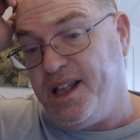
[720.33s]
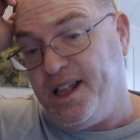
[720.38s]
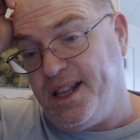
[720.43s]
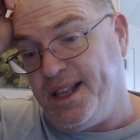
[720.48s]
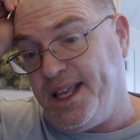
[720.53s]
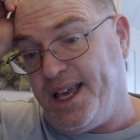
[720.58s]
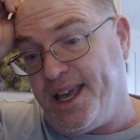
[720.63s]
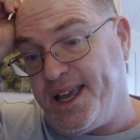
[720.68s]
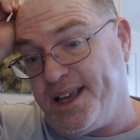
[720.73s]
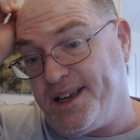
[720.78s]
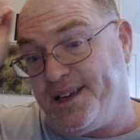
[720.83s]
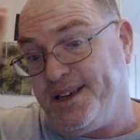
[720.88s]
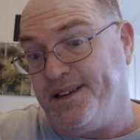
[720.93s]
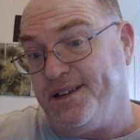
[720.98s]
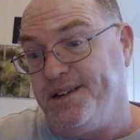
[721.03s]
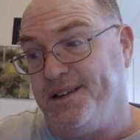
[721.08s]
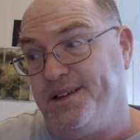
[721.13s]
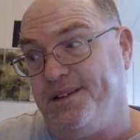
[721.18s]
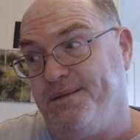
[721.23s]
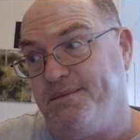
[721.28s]
like
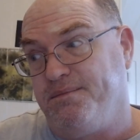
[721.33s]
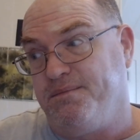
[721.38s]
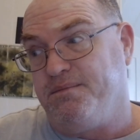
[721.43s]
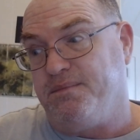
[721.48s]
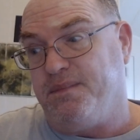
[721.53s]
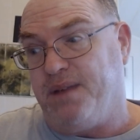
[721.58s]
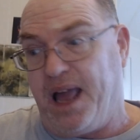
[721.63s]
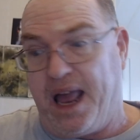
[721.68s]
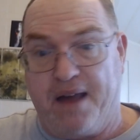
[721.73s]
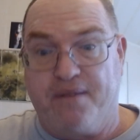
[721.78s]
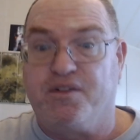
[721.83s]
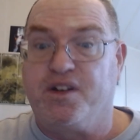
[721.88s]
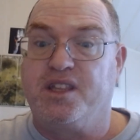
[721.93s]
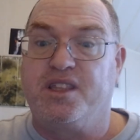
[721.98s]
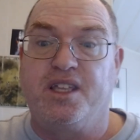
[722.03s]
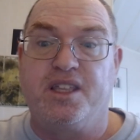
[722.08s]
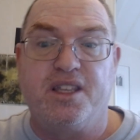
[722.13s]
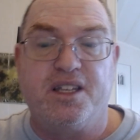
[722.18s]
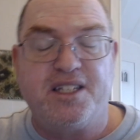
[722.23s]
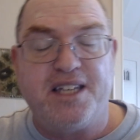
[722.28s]

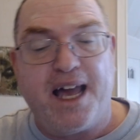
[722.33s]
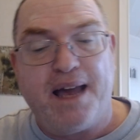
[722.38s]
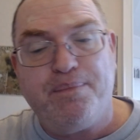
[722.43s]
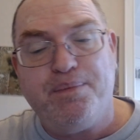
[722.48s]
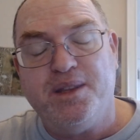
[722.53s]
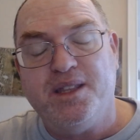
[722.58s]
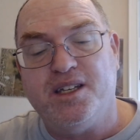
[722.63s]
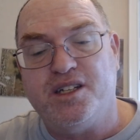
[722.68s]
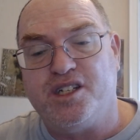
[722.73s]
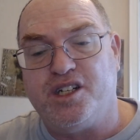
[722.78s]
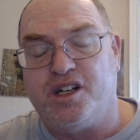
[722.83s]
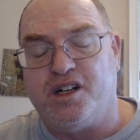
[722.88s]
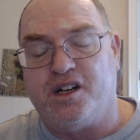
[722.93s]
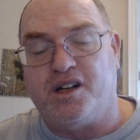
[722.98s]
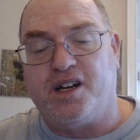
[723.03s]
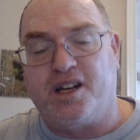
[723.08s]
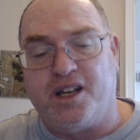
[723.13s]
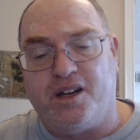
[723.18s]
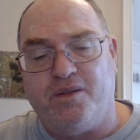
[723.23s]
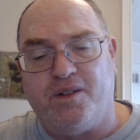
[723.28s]
everything that's happened this year
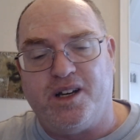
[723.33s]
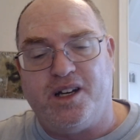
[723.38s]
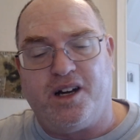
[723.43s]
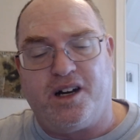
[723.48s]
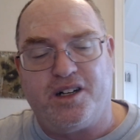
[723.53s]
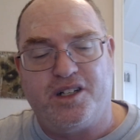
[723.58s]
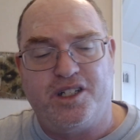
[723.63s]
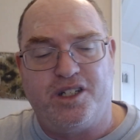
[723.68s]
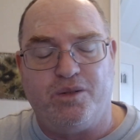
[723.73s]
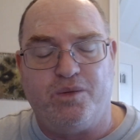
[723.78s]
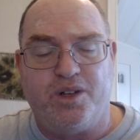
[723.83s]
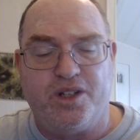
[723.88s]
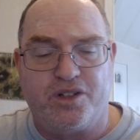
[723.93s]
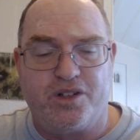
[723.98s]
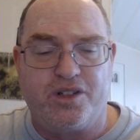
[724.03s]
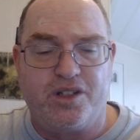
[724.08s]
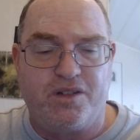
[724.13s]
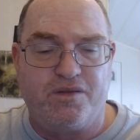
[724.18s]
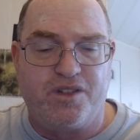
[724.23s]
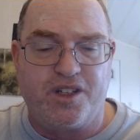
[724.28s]
in regards to
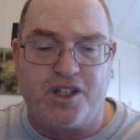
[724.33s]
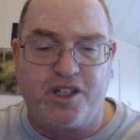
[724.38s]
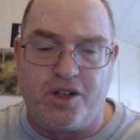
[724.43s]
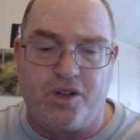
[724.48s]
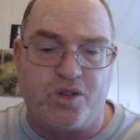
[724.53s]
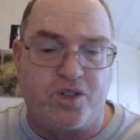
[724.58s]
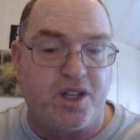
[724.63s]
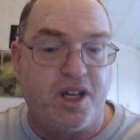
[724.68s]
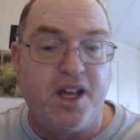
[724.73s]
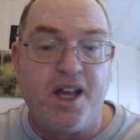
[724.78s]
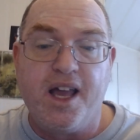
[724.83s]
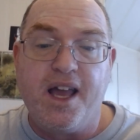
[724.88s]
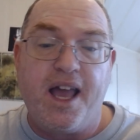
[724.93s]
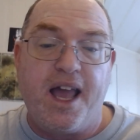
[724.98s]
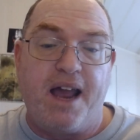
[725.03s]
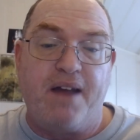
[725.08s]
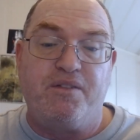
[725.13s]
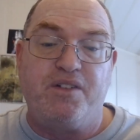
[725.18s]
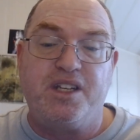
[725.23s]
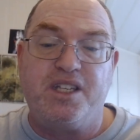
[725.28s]
Wizards of the Coast.
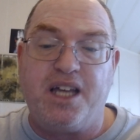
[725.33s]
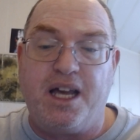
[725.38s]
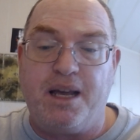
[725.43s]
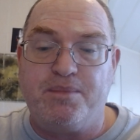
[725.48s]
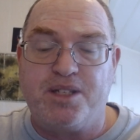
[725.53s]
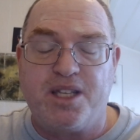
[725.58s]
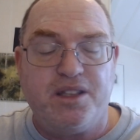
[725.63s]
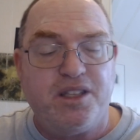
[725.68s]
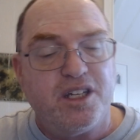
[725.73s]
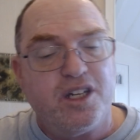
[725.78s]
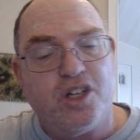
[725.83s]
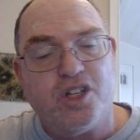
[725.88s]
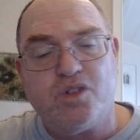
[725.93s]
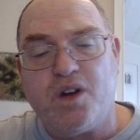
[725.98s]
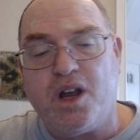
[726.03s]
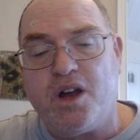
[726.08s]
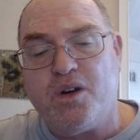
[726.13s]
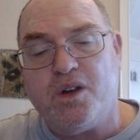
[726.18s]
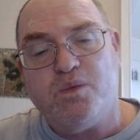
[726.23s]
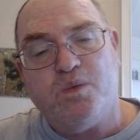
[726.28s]
Every time something goes
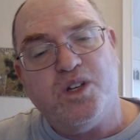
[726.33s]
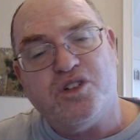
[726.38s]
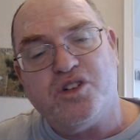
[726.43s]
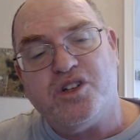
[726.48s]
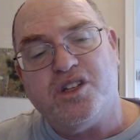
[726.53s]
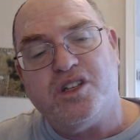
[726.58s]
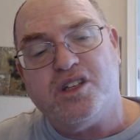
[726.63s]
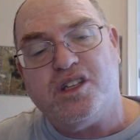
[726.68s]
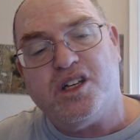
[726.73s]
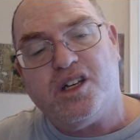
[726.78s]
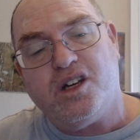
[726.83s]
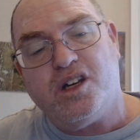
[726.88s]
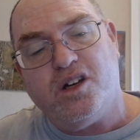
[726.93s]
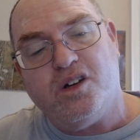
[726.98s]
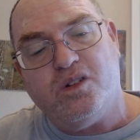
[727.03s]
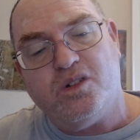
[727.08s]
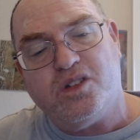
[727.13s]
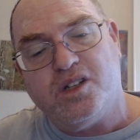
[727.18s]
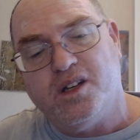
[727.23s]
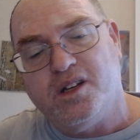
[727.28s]
wrong with Wizards of the
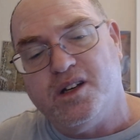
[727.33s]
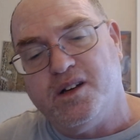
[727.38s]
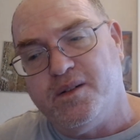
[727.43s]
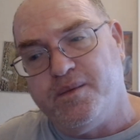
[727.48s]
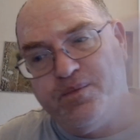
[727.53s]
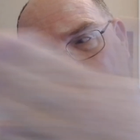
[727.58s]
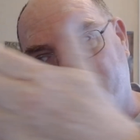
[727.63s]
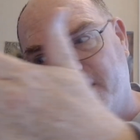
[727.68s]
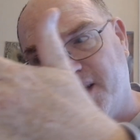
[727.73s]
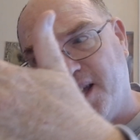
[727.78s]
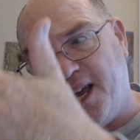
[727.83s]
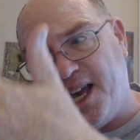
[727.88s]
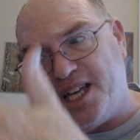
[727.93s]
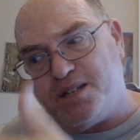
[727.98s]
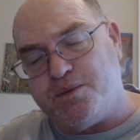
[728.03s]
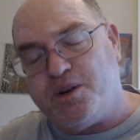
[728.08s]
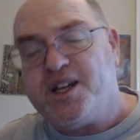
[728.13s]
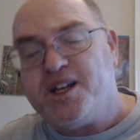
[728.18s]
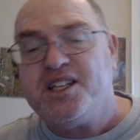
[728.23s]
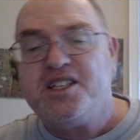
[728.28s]
Coast,
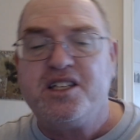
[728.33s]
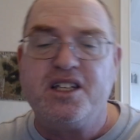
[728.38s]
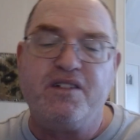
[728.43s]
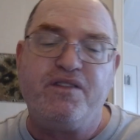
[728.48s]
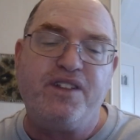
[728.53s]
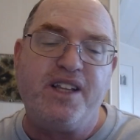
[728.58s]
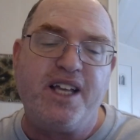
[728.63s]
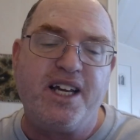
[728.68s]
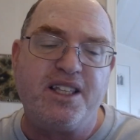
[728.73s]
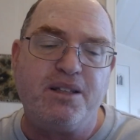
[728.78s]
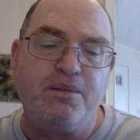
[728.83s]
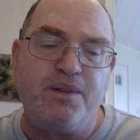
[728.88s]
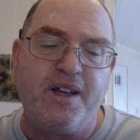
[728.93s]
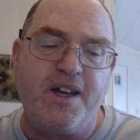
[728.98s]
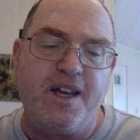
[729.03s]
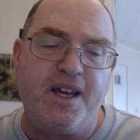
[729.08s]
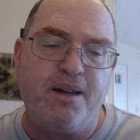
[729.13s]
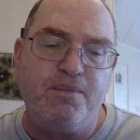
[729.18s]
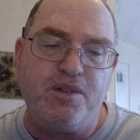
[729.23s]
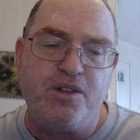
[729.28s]
Hasbro gets to deflect the
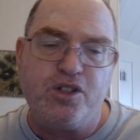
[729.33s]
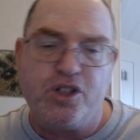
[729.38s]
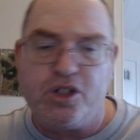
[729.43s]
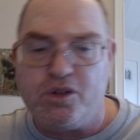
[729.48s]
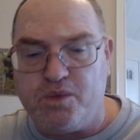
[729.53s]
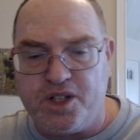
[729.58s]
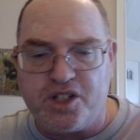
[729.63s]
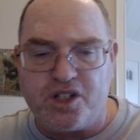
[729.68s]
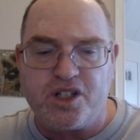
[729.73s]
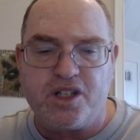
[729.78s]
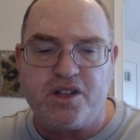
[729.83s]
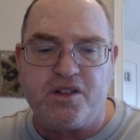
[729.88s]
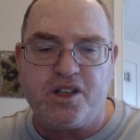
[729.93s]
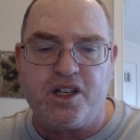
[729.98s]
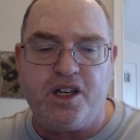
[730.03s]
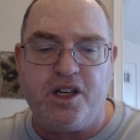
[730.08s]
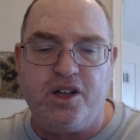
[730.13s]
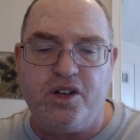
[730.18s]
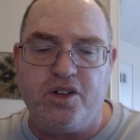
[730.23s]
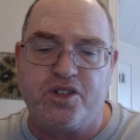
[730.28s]
blame to Wizards of the
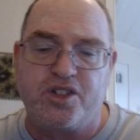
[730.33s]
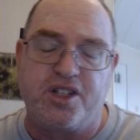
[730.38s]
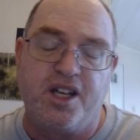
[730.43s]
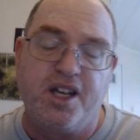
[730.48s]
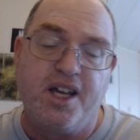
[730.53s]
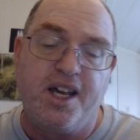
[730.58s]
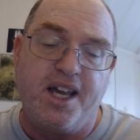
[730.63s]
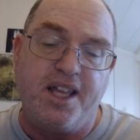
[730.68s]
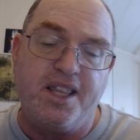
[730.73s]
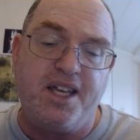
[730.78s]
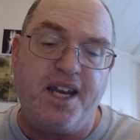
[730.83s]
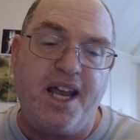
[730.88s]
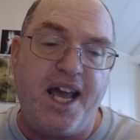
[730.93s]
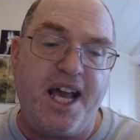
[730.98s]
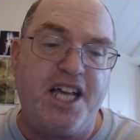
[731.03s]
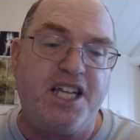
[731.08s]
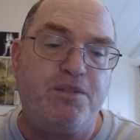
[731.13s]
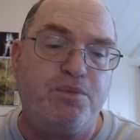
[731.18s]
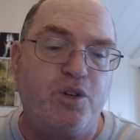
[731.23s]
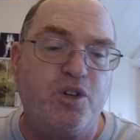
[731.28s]
Coast. And then
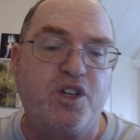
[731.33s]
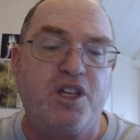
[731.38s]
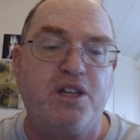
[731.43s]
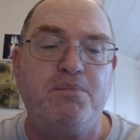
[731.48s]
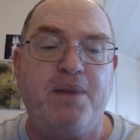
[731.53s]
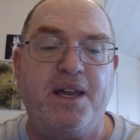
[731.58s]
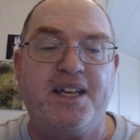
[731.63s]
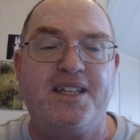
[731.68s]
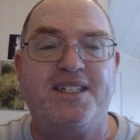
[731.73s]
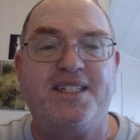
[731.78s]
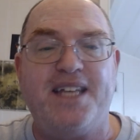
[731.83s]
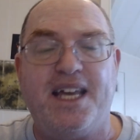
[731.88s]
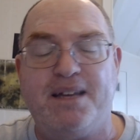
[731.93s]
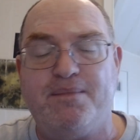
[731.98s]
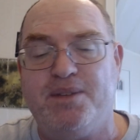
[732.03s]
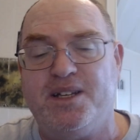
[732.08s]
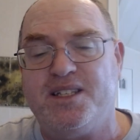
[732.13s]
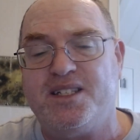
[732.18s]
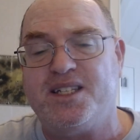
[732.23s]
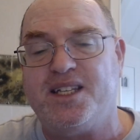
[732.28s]
Hasbro can make
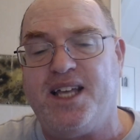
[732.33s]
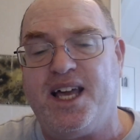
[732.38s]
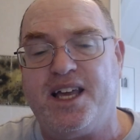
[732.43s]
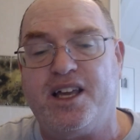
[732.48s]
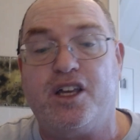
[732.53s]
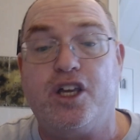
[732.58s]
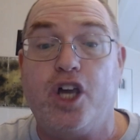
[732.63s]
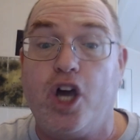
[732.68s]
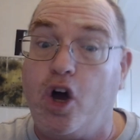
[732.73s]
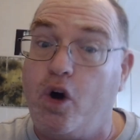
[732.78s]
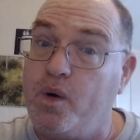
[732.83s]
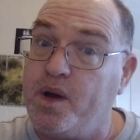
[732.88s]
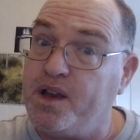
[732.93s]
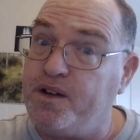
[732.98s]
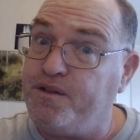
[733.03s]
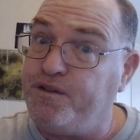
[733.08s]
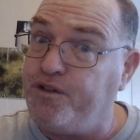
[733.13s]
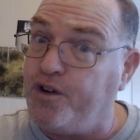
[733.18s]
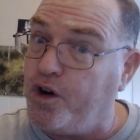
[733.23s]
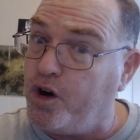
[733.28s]
statements like,
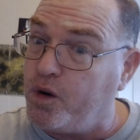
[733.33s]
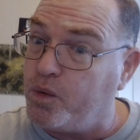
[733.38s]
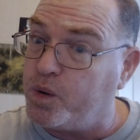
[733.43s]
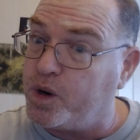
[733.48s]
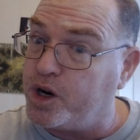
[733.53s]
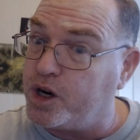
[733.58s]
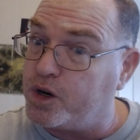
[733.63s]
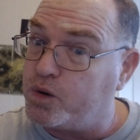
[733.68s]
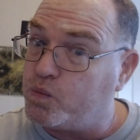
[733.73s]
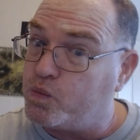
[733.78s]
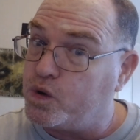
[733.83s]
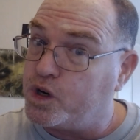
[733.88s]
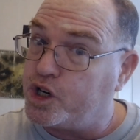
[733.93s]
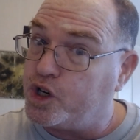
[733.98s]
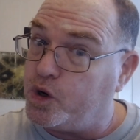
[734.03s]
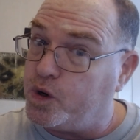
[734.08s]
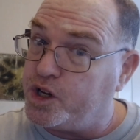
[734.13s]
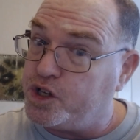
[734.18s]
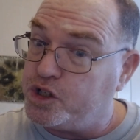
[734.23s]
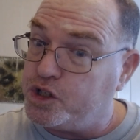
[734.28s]
going forward, we're
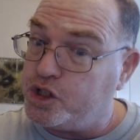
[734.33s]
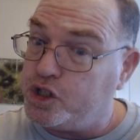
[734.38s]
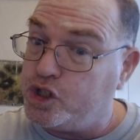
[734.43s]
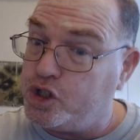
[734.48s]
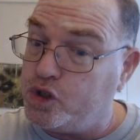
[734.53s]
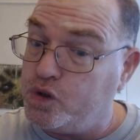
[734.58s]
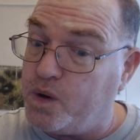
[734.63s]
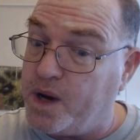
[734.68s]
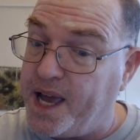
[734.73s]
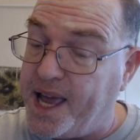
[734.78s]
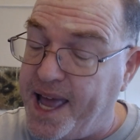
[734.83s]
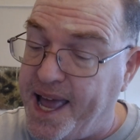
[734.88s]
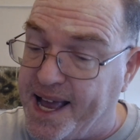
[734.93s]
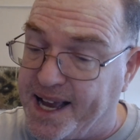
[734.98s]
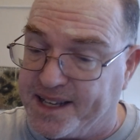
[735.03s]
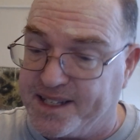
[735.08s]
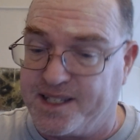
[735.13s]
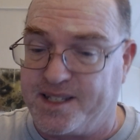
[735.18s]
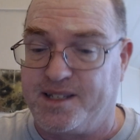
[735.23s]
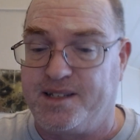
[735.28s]
going to do
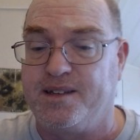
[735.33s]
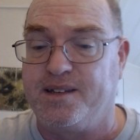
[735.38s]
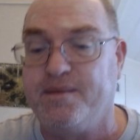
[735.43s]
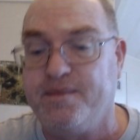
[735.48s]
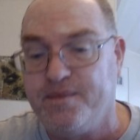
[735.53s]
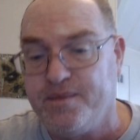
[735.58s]
X.